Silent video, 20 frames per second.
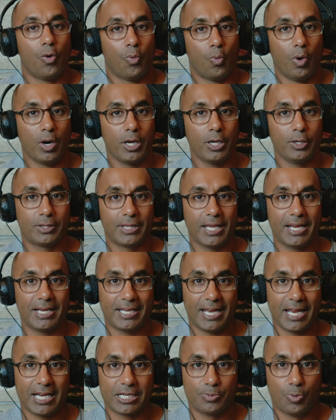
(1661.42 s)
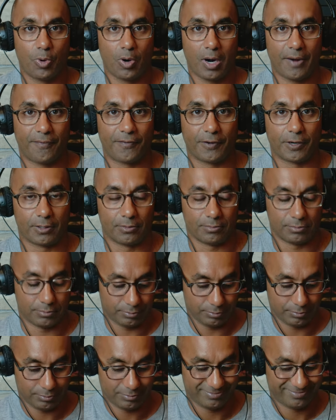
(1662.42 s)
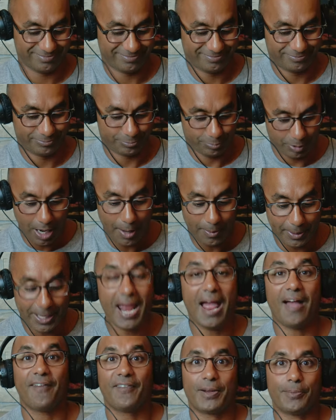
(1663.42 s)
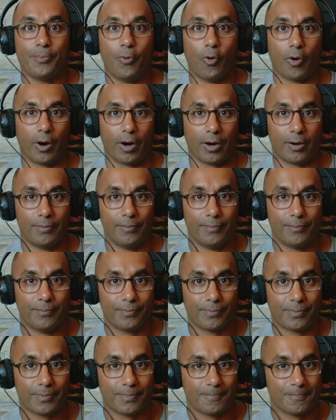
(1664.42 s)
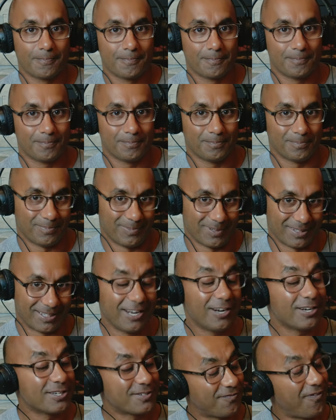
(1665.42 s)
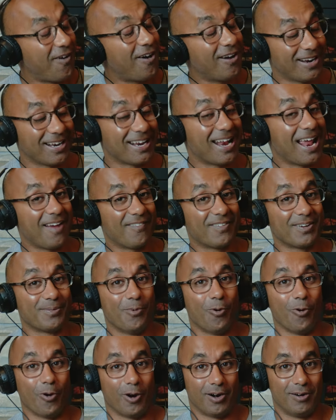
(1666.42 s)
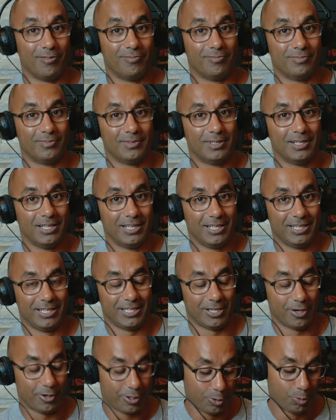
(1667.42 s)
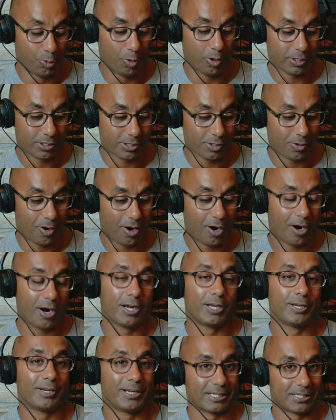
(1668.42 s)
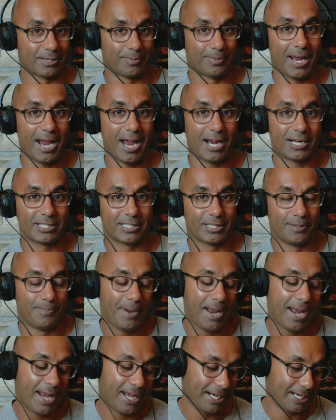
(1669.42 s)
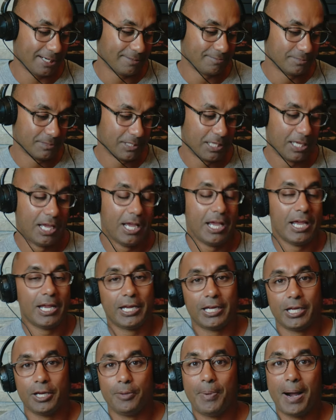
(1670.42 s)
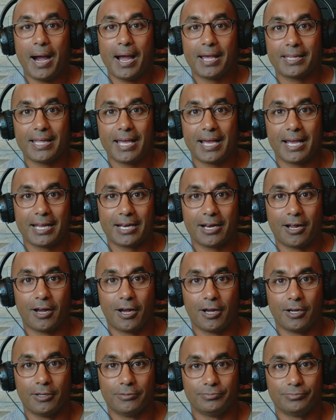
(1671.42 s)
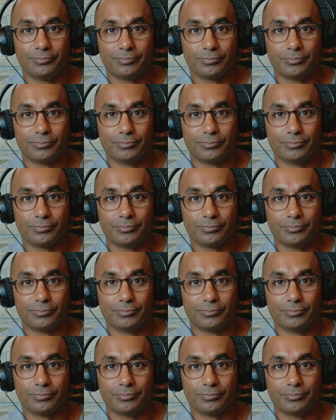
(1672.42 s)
What do you think takes more effort? Probably having more, but there's fun in having more. You know, you work so hard, you get some cash in the bank, you buy that, uh,